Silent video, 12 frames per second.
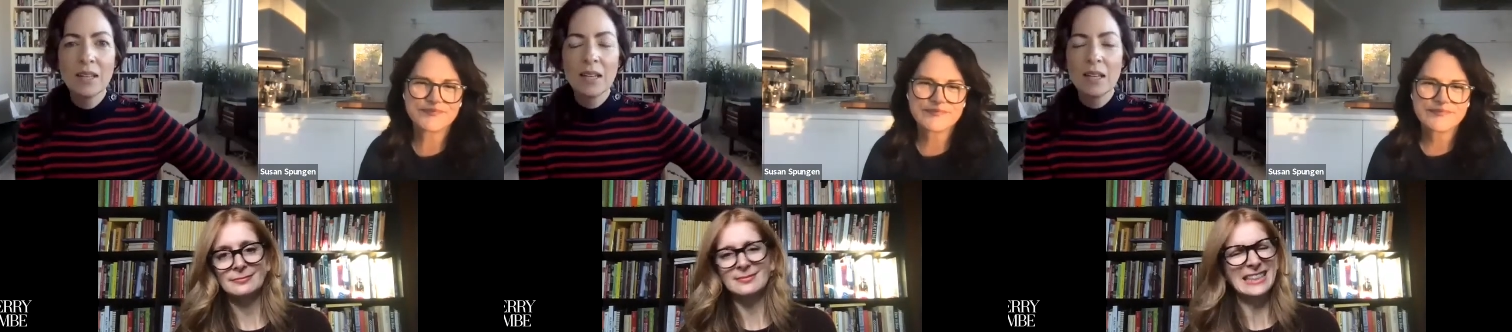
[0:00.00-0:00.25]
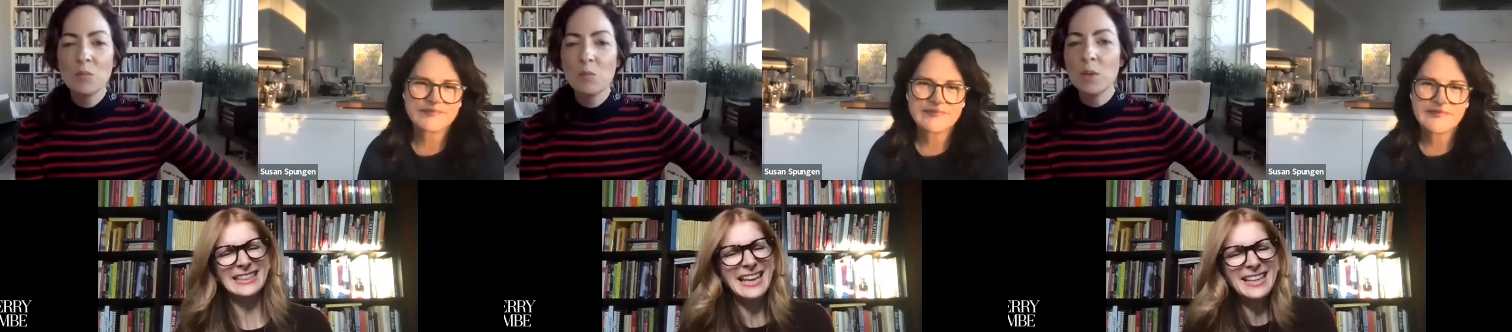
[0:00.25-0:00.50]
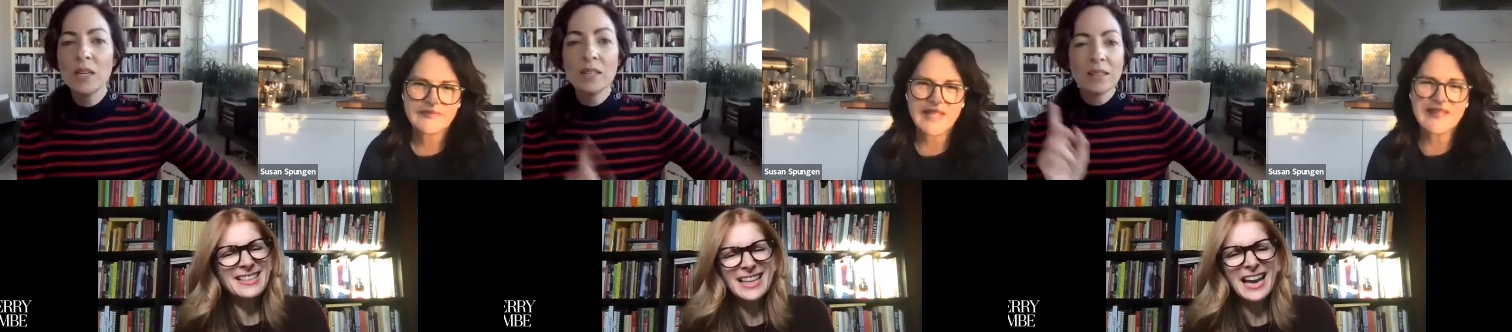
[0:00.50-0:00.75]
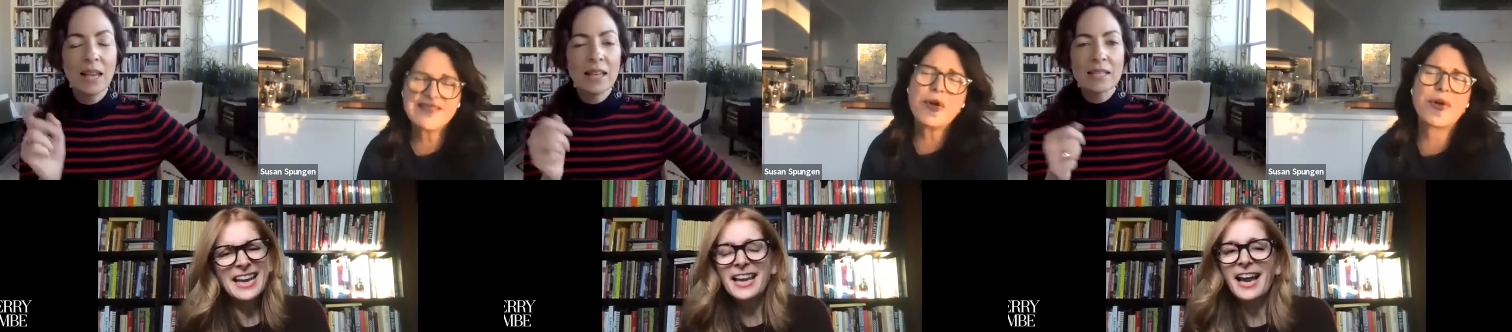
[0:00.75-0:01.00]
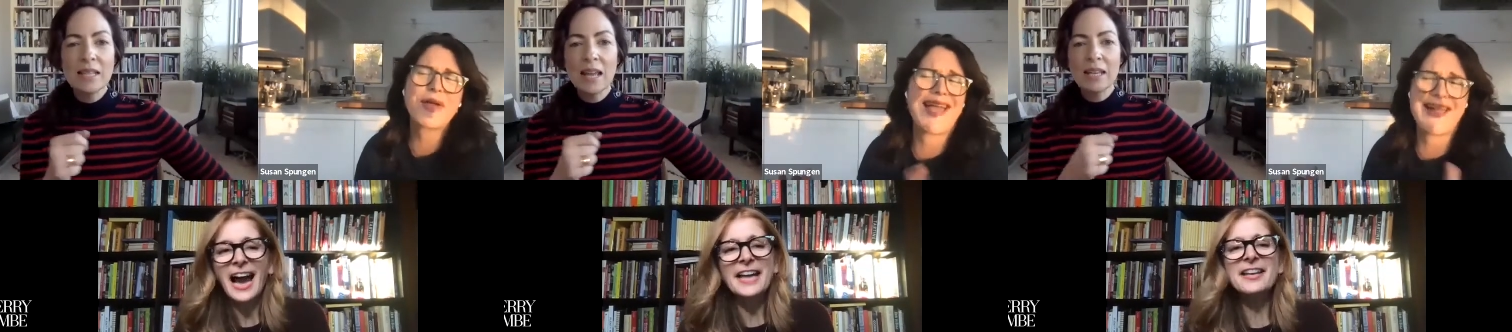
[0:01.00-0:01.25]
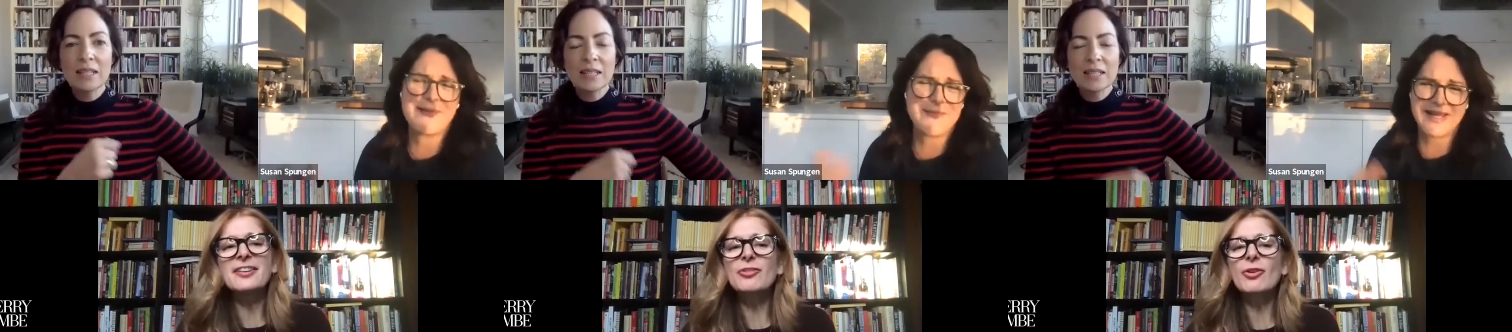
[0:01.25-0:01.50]
Speaker 1: Yeah, it's, it's
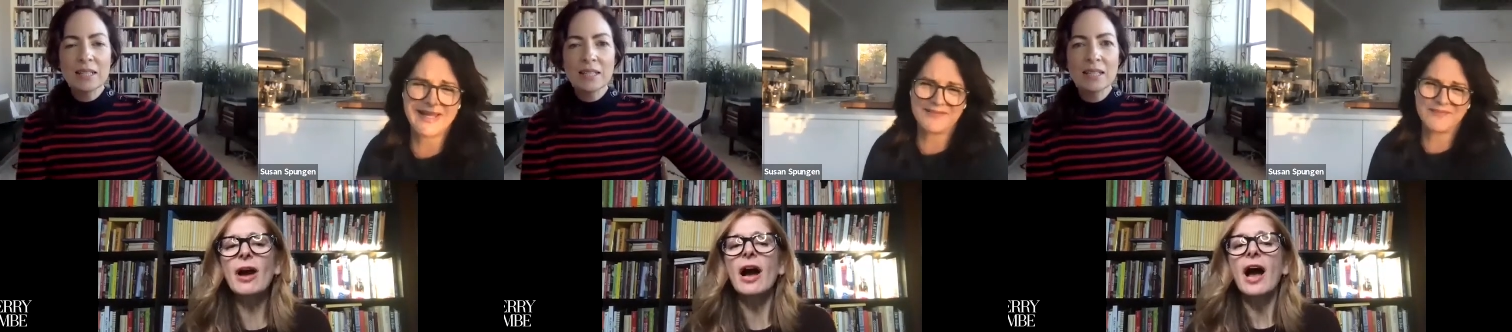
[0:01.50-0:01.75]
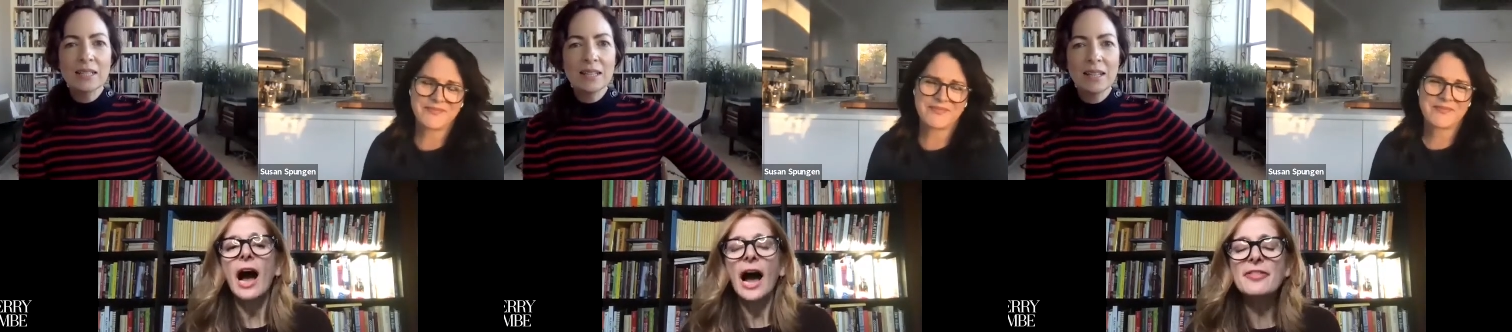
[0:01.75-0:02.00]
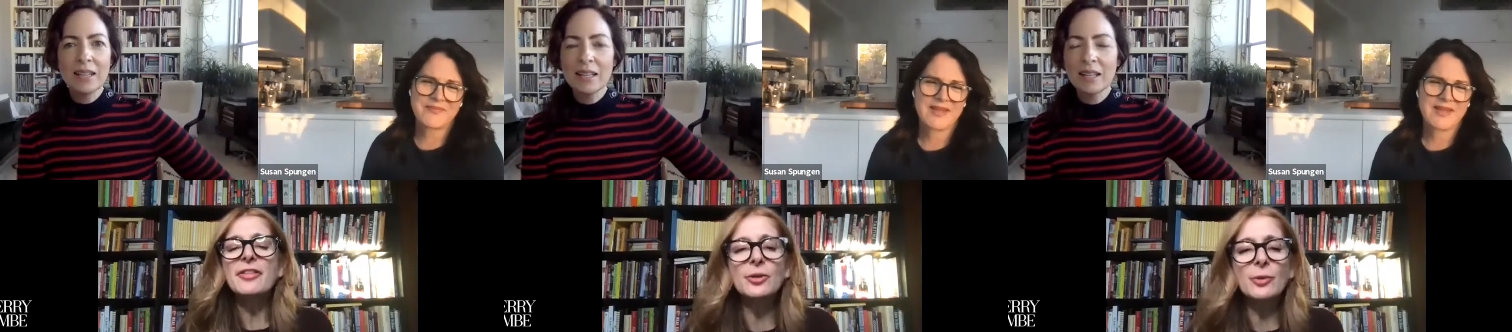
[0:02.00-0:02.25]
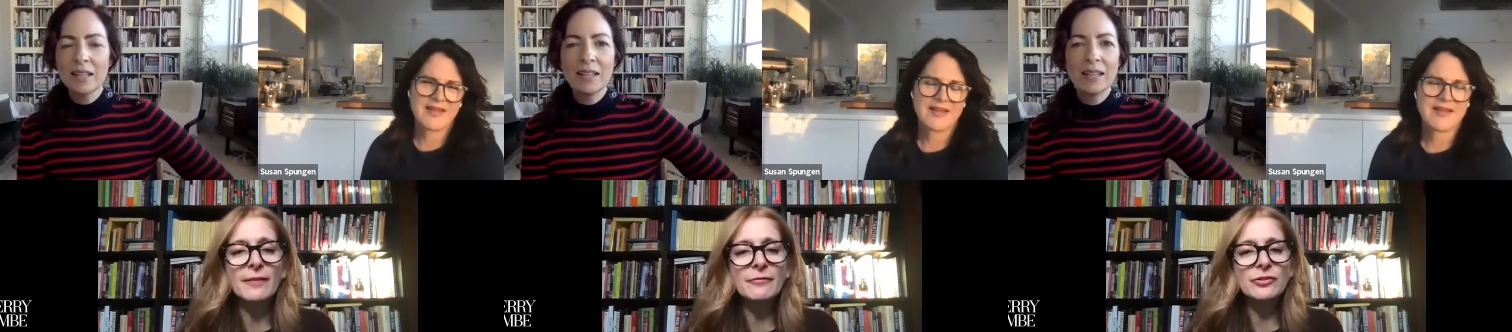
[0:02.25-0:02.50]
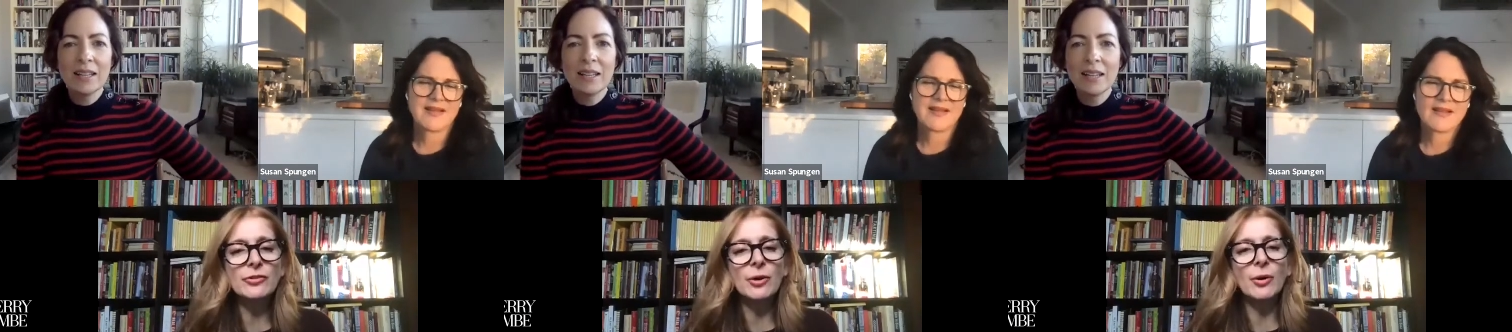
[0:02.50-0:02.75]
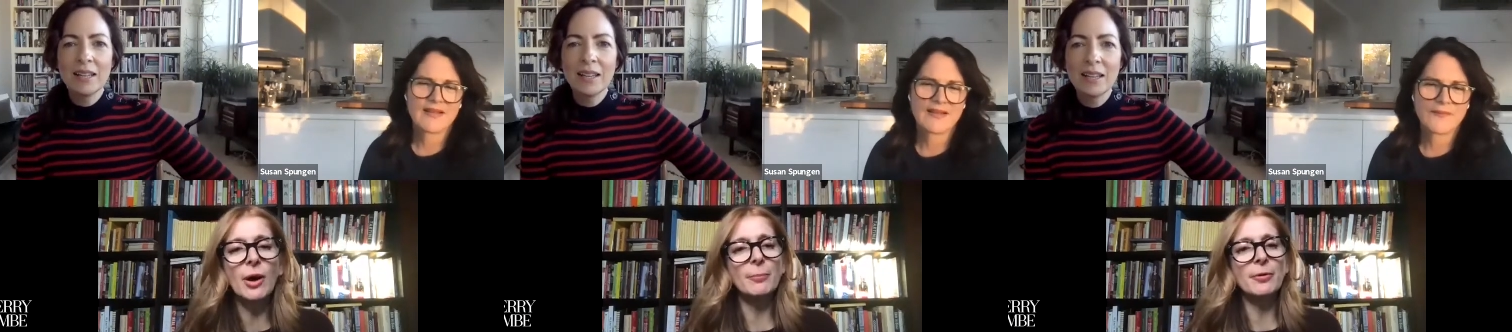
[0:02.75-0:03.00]
okay, night. but I think you have to grow
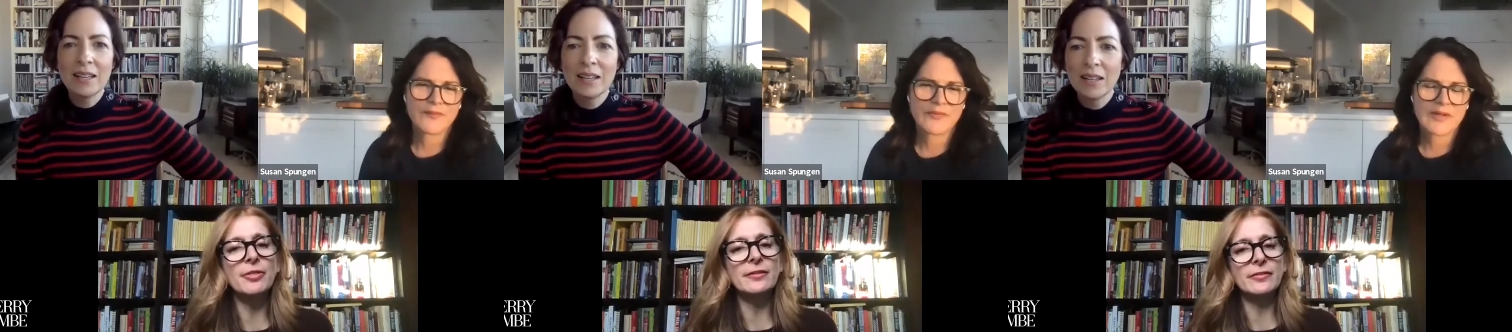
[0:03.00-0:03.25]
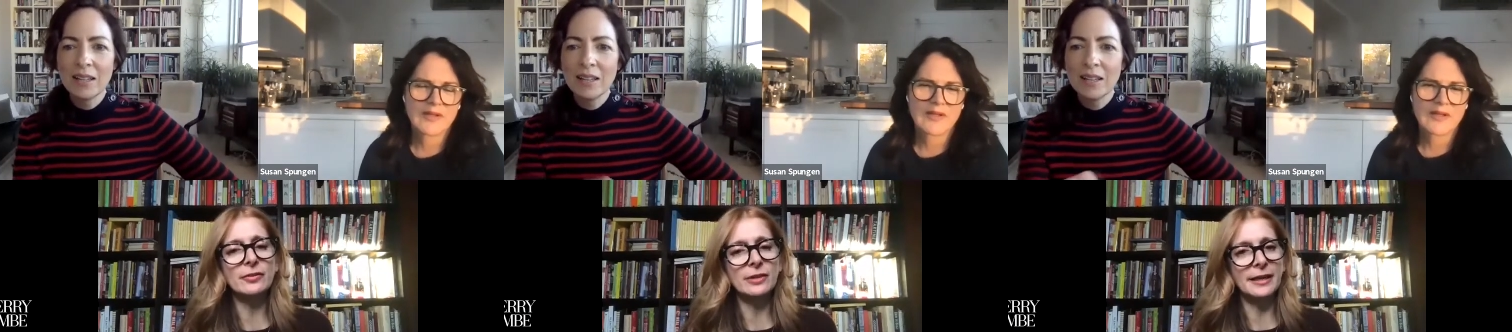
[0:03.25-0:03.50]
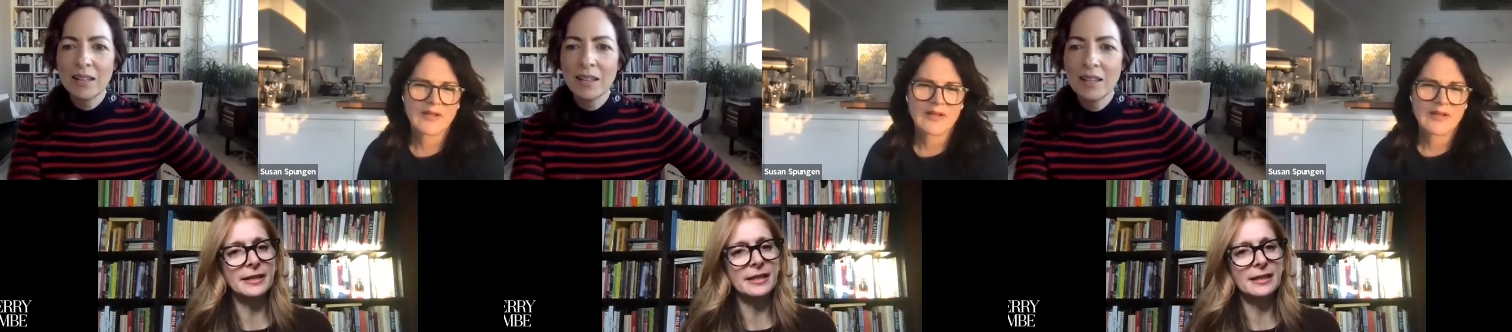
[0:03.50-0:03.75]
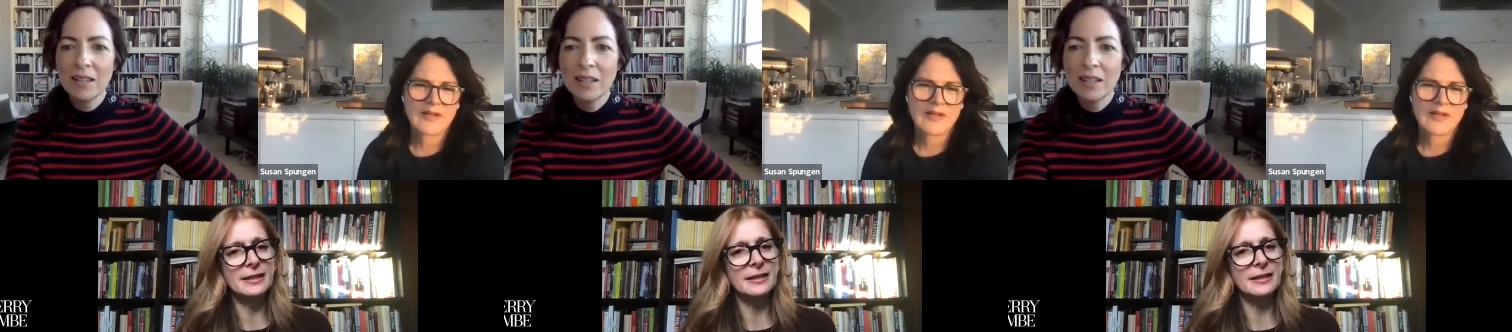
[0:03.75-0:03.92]
up with it to like it.